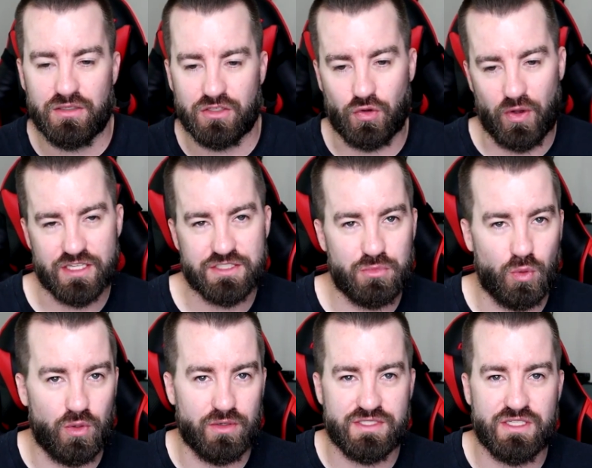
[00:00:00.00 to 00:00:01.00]
the Grand
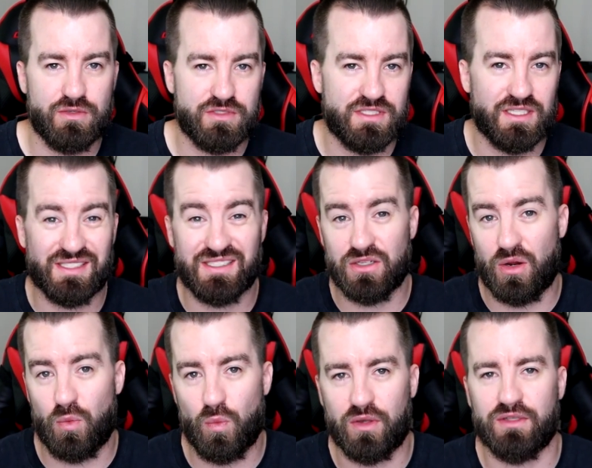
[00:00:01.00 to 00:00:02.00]
Sport Z06,
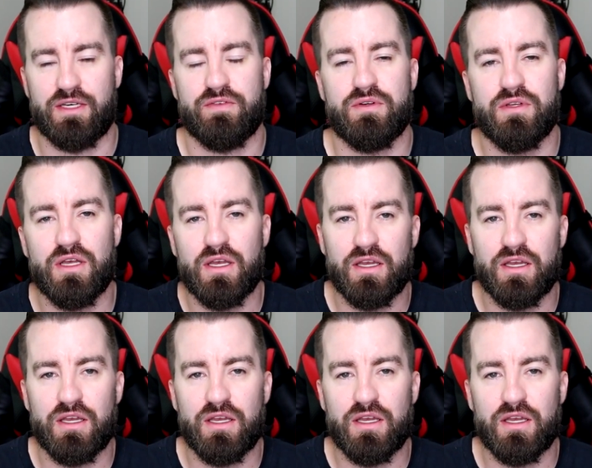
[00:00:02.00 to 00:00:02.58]
ZR1 level.